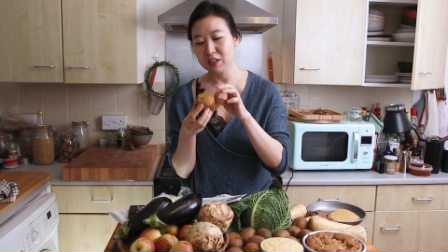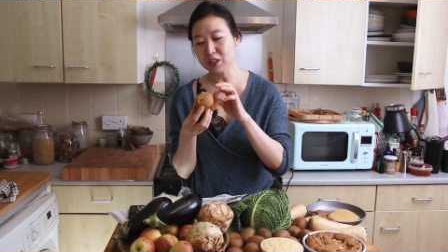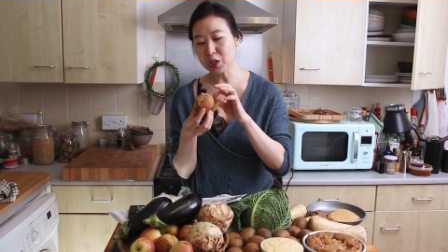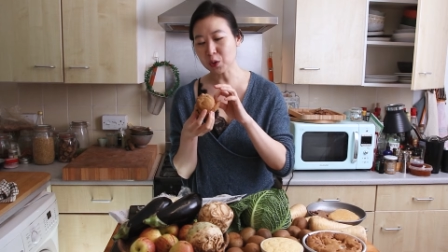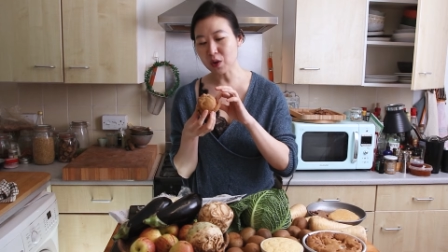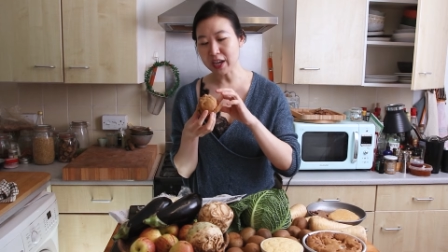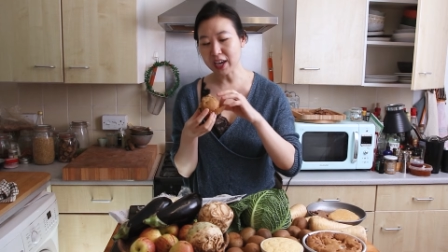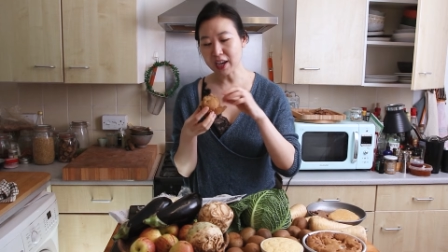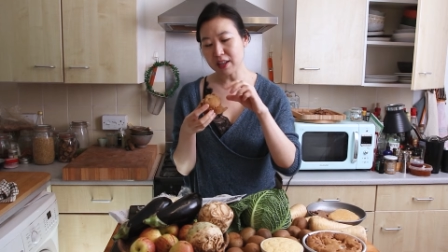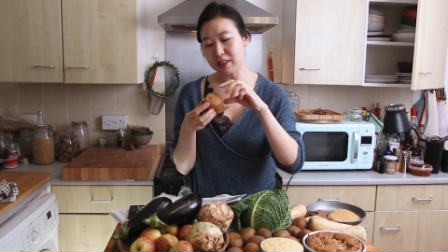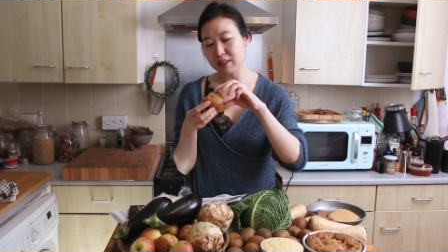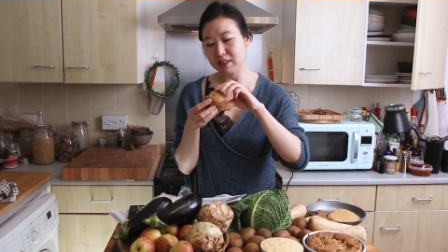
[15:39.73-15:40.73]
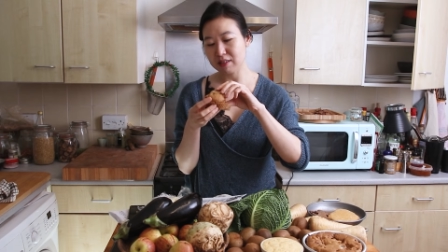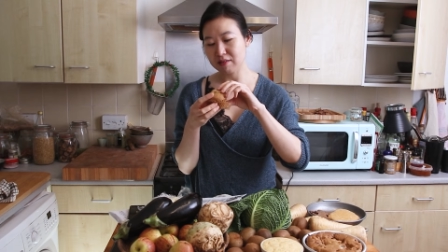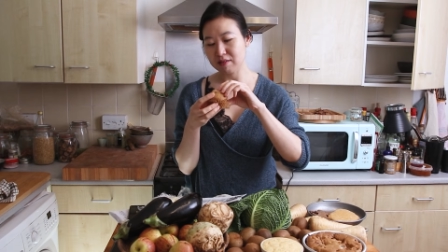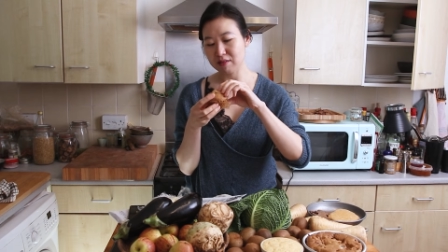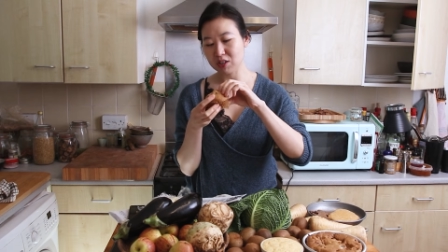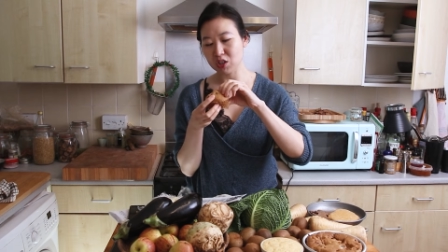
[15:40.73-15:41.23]
So I had
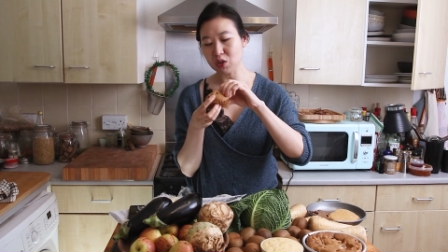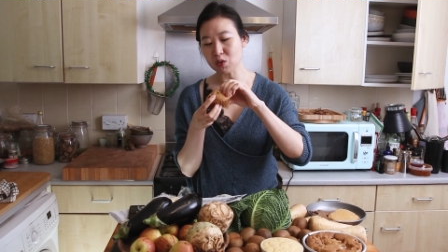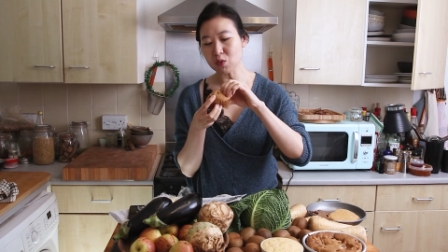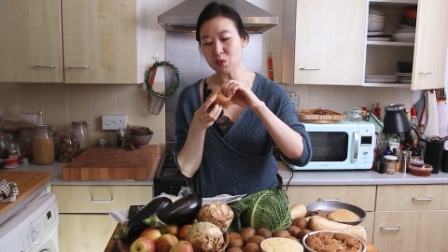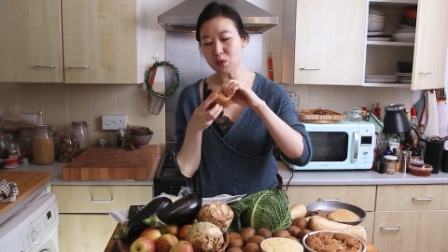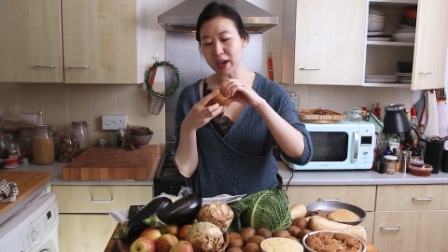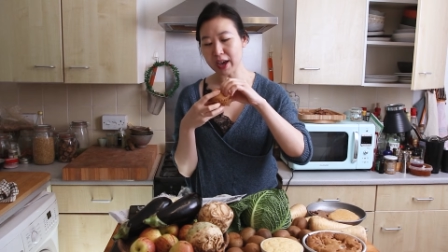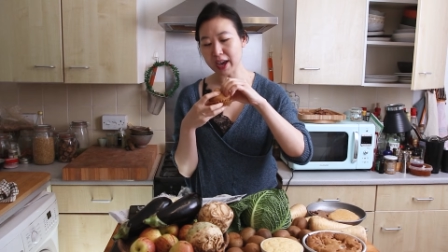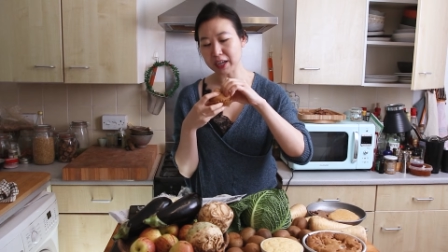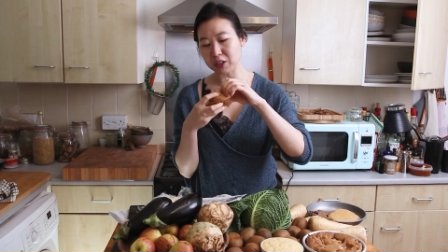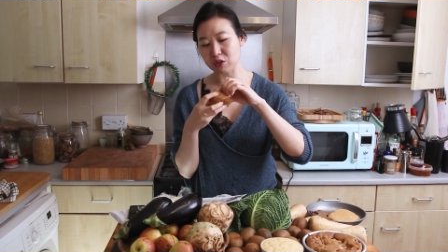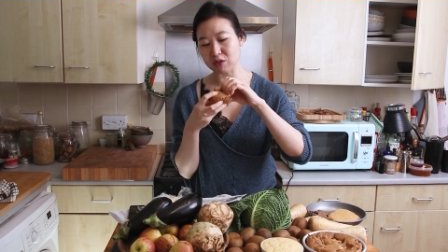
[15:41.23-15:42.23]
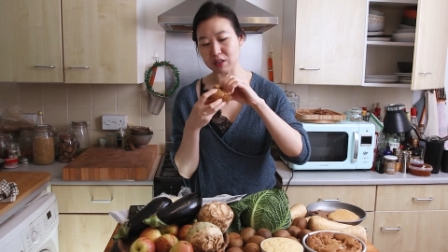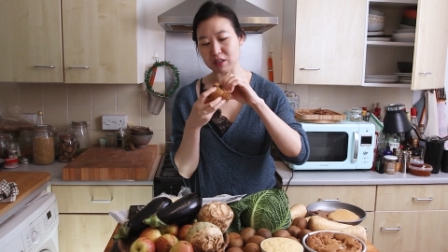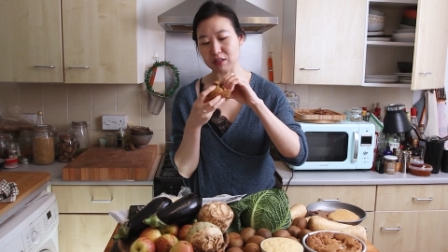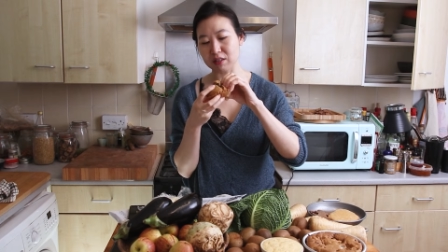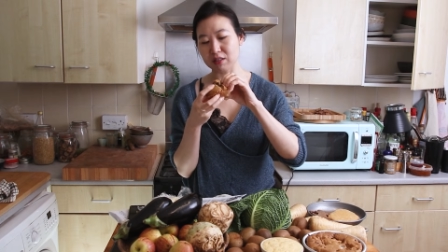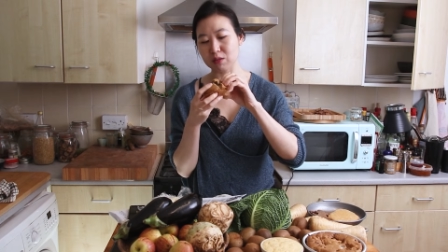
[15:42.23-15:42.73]
two
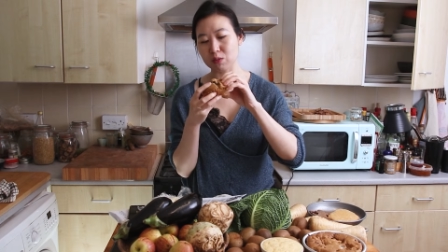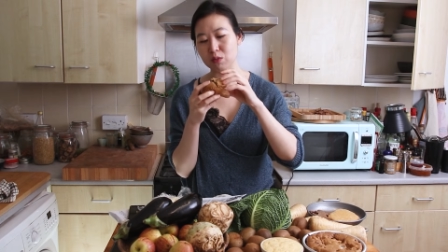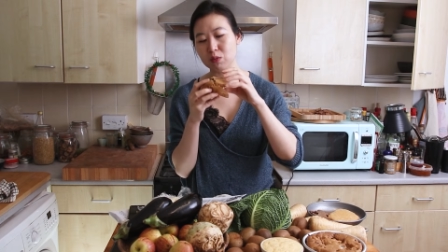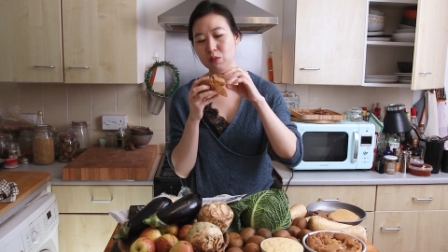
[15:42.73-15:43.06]
extras.